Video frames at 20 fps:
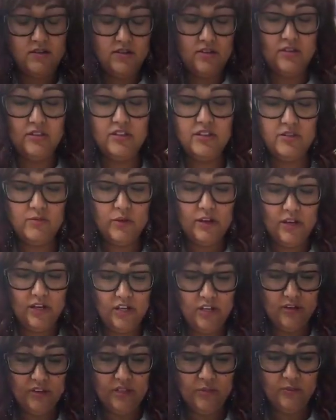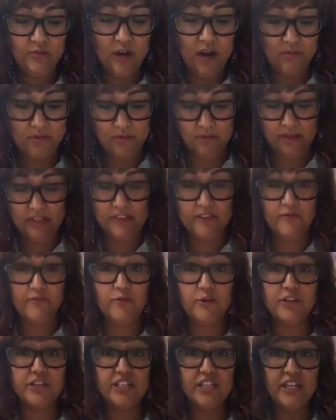so this is where using probably the
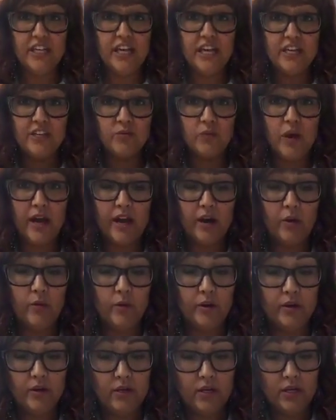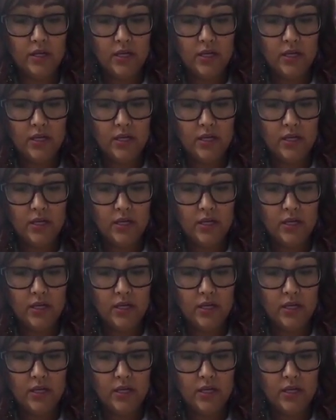14 gauge wire would